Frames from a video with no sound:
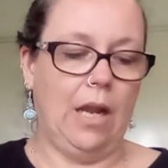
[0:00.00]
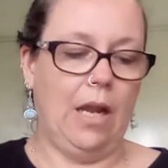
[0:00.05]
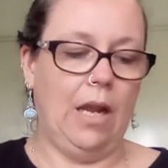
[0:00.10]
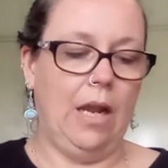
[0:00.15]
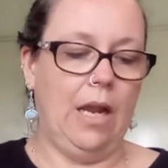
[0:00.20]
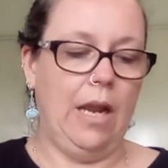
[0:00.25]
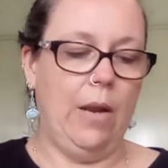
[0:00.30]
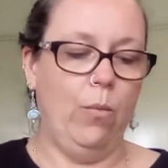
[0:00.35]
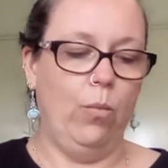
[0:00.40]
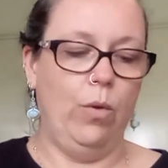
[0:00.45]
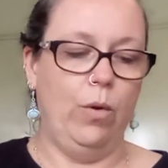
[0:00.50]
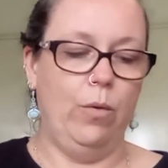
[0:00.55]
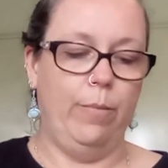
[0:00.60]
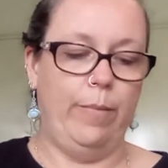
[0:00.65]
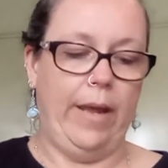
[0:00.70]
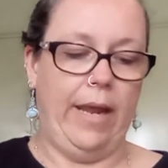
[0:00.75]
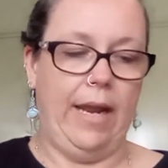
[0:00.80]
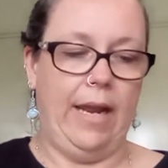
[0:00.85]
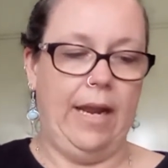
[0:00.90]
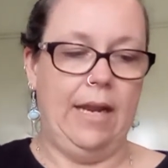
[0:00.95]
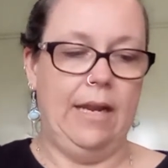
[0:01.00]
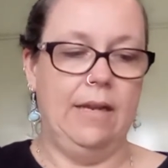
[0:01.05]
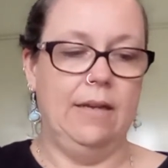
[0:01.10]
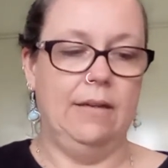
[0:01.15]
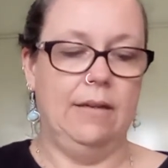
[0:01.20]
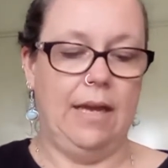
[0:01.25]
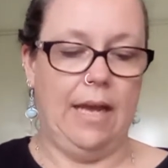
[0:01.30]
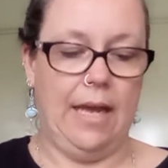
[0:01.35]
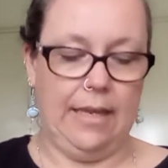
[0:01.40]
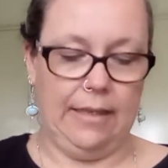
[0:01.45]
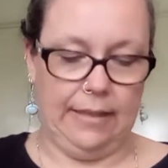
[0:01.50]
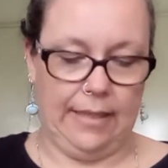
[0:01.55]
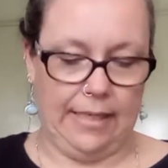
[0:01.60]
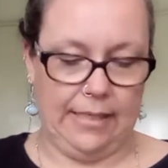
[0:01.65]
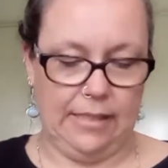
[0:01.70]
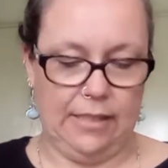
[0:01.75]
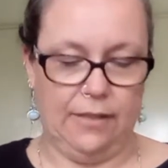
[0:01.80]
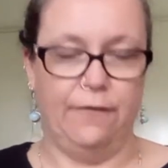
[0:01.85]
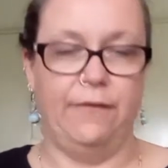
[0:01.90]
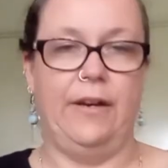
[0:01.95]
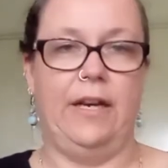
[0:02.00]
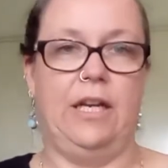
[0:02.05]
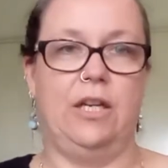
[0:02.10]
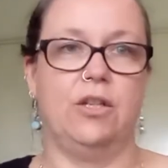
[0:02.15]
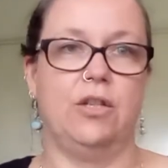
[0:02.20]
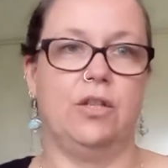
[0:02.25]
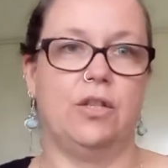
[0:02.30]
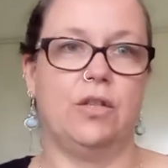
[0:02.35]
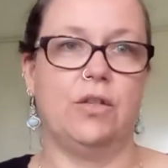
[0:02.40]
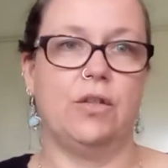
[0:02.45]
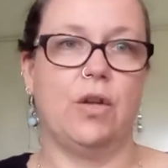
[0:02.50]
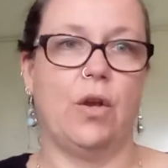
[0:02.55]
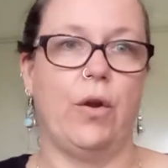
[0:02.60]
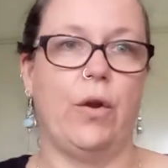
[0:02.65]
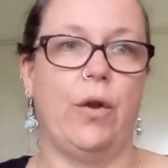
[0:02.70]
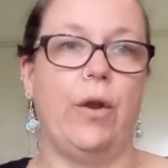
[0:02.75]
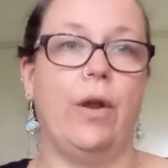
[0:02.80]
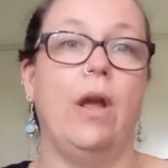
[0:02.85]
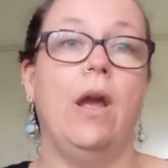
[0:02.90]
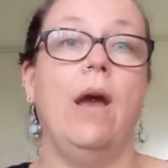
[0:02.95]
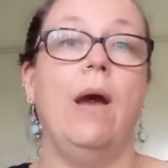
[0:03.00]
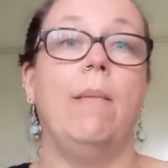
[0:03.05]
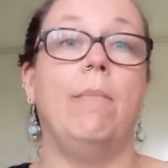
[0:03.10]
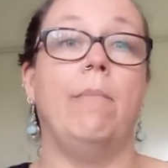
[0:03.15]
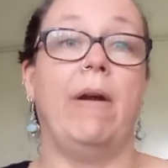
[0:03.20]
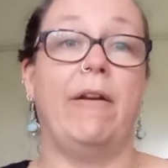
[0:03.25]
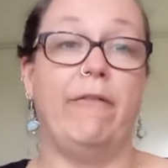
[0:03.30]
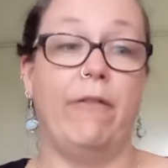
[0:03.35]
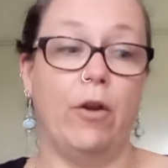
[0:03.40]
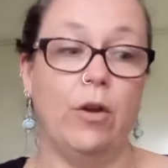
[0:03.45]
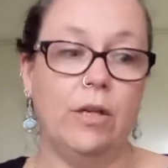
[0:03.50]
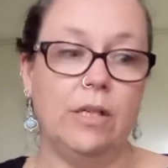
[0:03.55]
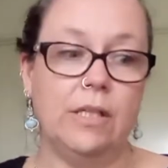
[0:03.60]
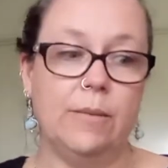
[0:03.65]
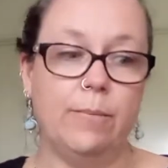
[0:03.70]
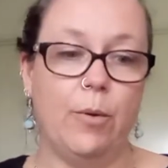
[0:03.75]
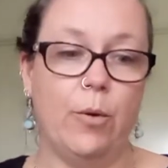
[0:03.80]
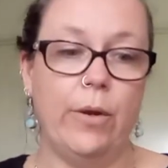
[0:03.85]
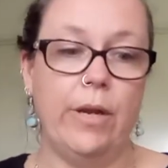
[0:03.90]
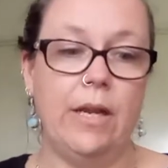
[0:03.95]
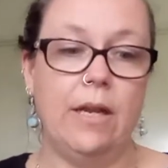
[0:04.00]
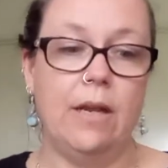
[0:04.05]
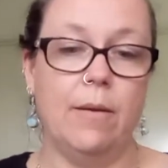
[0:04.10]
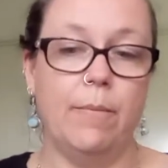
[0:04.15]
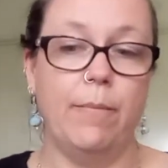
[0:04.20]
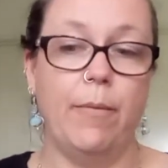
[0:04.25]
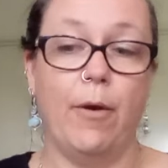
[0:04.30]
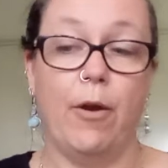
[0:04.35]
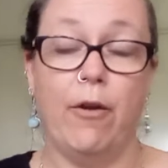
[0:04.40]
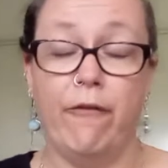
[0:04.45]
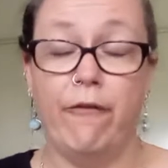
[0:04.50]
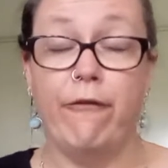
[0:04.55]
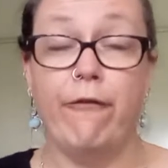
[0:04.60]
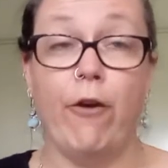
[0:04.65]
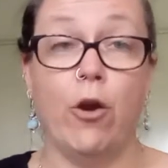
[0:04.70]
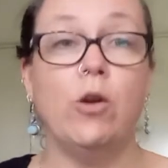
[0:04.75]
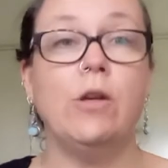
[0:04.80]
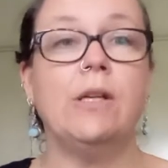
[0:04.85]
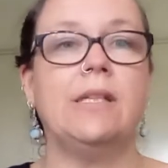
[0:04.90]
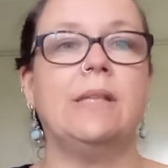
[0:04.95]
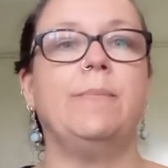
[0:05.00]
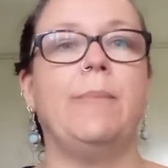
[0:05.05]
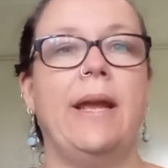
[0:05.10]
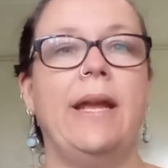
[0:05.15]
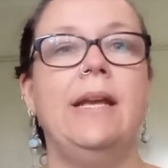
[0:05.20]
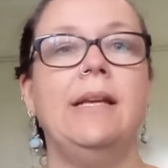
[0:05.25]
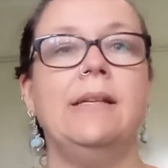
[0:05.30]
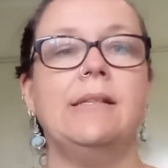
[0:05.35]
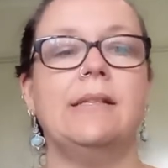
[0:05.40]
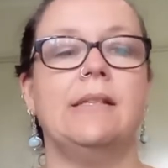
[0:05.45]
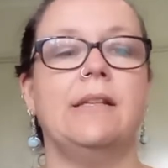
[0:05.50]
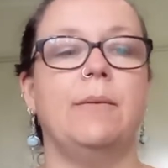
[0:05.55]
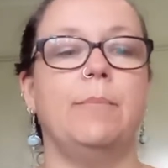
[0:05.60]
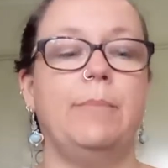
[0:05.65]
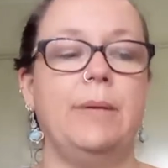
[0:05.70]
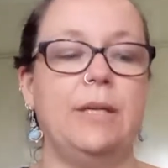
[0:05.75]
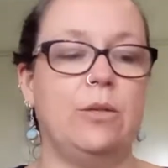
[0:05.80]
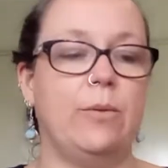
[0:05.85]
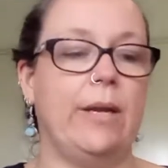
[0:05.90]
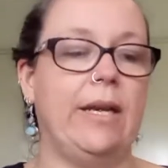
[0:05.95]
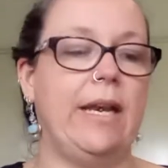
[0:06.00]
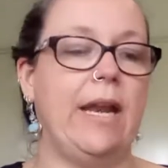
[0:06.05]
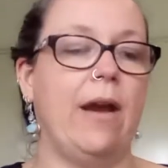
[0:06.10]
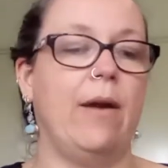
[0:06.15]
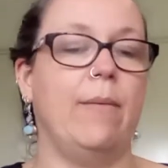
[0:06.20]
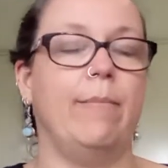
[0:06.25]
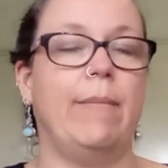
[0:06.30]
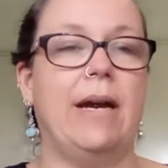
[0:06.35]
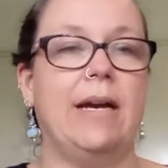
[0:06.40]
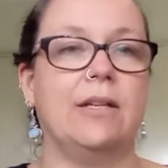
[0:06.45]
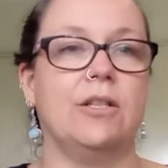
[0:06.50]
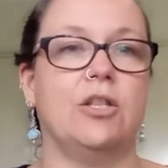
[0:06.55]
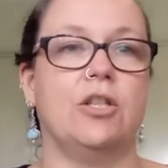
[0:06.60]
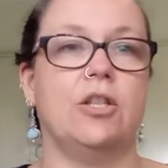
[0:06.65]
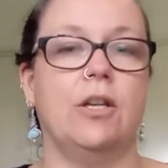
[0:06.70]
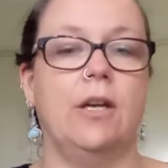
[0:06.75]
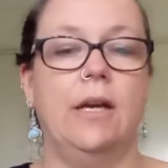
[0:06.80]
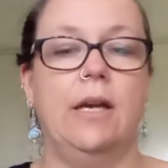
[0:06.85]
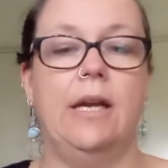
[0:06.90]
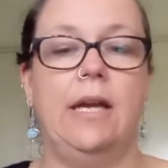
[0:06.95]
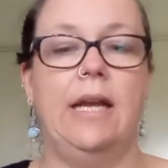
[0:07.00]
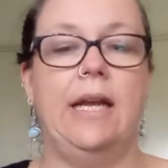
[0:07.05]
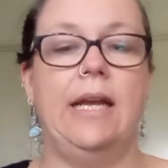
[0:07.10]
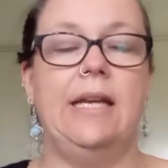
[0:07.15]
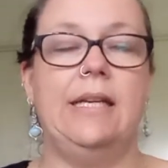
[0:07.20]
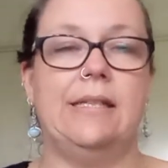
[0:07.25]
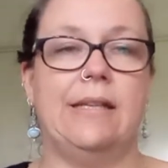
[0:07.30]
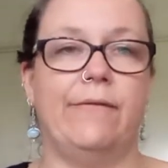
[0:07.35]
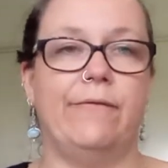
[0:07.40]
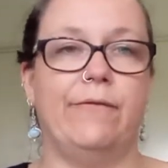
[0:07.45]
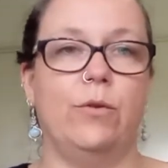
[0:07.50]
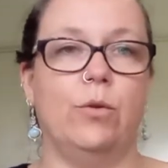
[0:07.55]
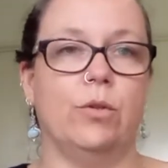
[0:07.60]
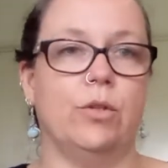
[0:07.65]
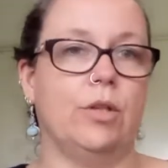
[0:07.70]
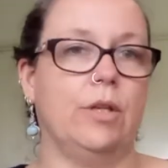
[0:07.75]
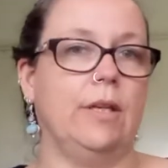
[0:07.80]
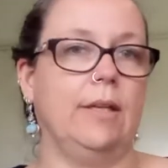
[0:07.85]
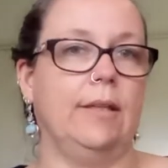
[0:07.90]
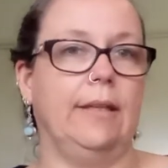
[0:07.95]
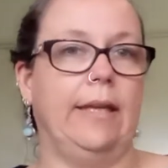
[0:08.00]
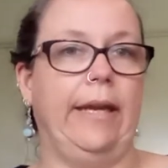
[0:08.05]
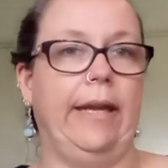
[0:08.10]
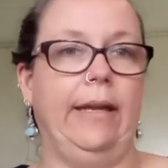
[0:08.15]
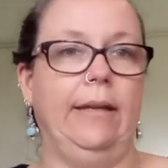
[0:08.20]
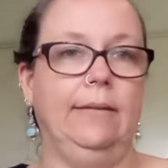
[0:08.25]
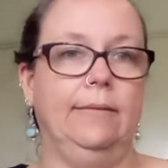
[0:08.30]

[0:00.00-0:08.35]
it will be at least finished. So my focus piece between now and March is unfortunately